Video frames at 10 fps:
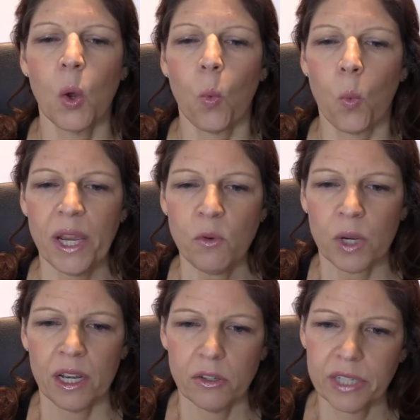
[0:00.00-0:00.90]
When
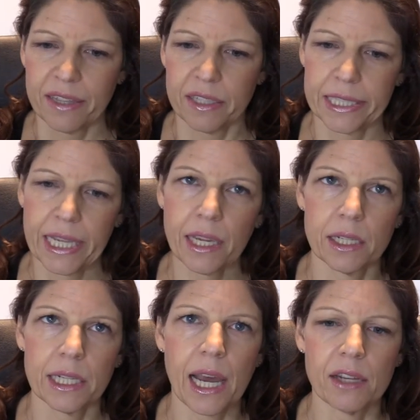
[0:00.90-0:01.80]
we look at the
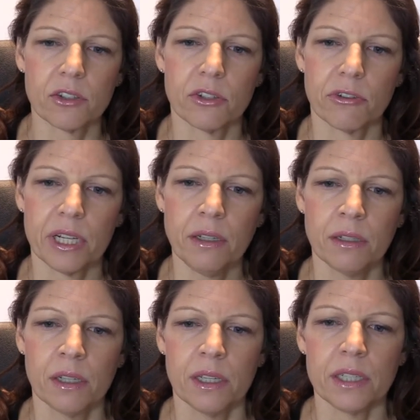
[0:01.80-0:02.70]
second category,
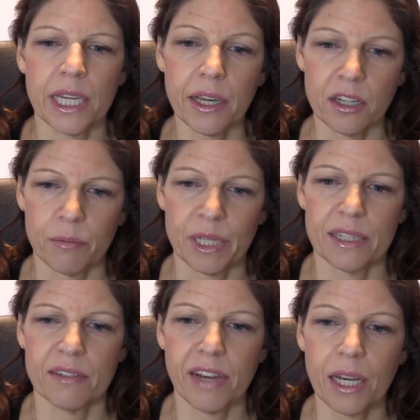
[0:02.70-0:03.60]
economic
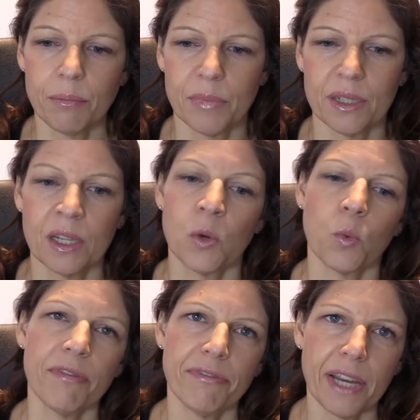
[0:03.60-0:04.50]
development,
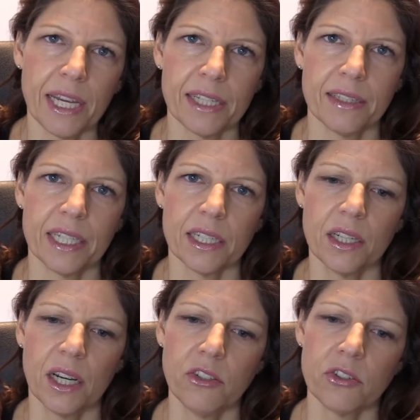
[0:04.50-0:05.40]
we find that
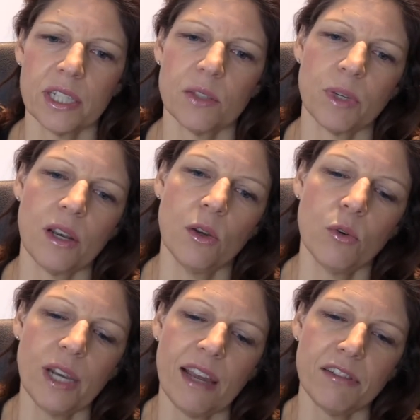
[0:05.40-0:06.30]
countries with low
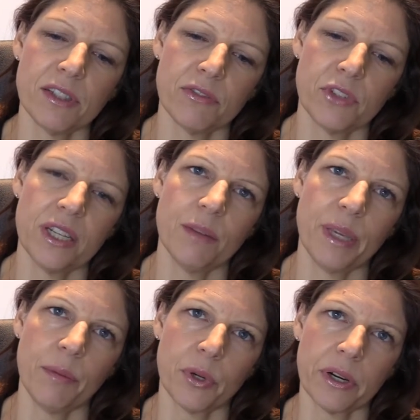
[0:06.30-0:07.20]
levels of
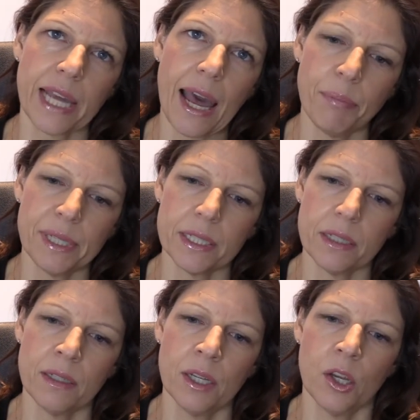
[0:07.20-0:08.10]
GDP per
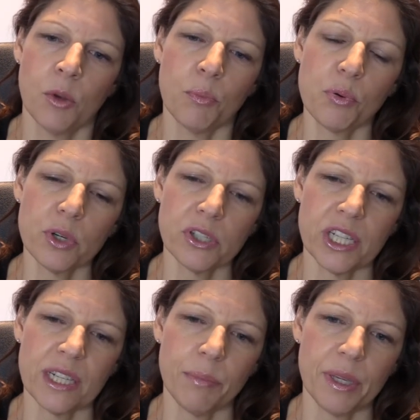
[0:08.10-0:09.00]
capita, poor
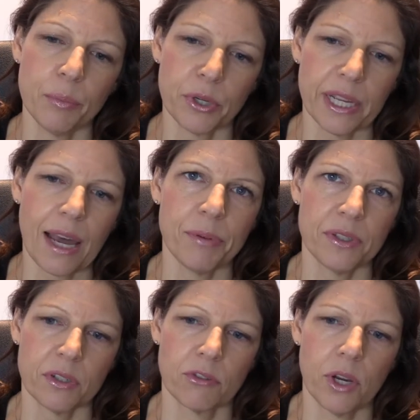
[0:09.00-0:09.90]
GDP per
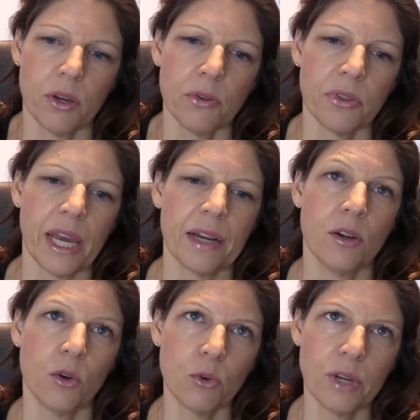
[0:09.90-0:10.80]
capita growth,
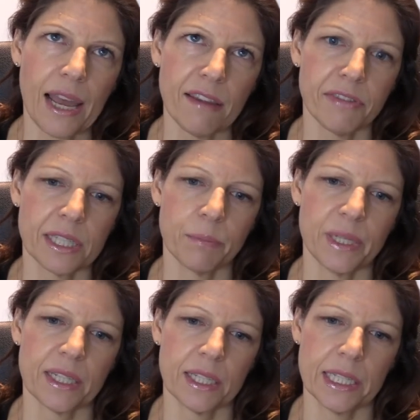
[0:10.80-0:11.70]
and low life
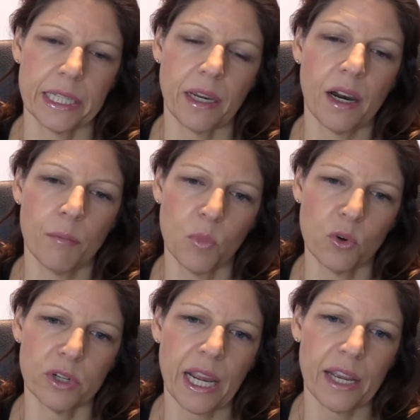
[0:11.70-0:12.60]
expectancy are
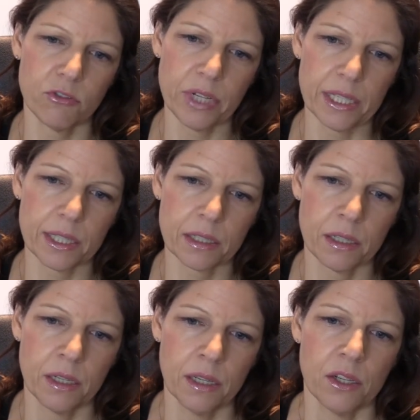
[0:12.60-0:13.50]
more at risk.
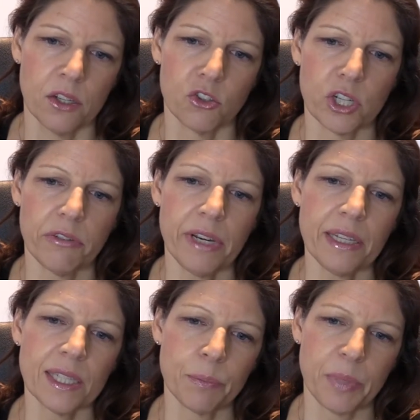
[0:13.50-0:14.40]

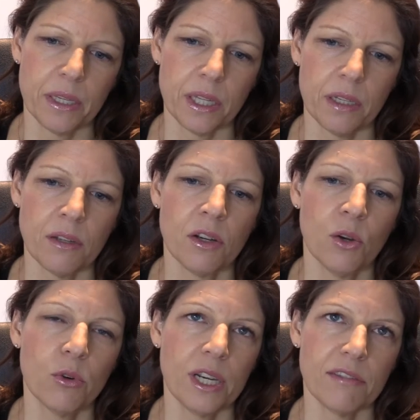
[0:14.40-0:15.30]
Generally speaking,
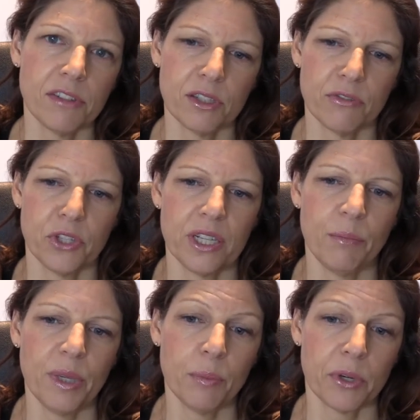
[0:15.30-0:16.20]
low levels of
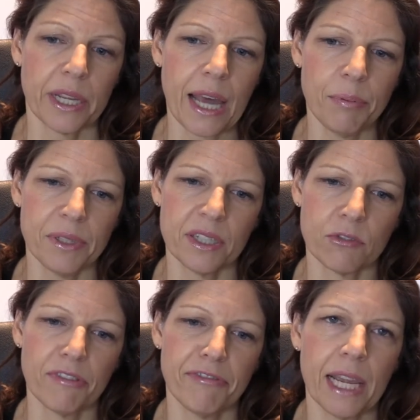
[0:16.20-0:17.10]
GDP per capita
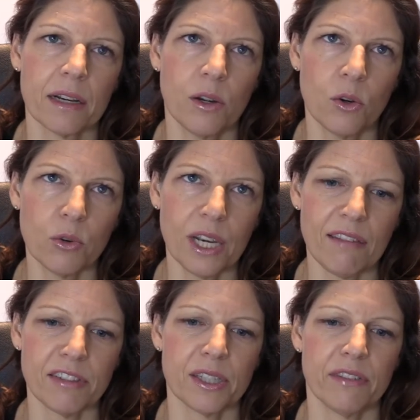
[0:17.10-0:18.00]
reflect low
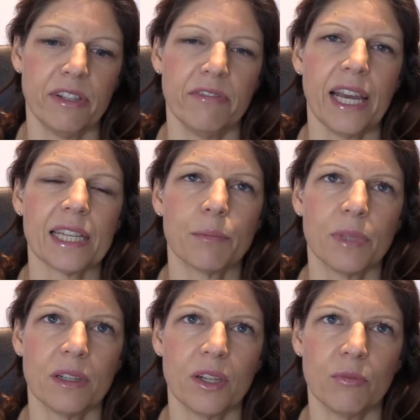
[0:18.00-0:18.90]
levels of
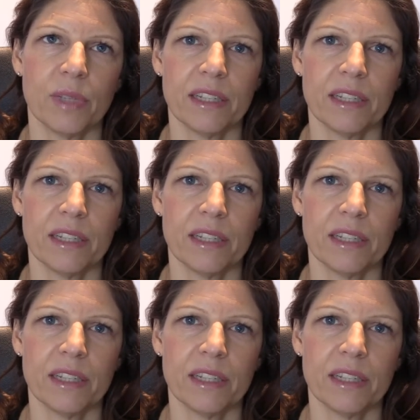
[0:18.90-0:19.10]
investment in human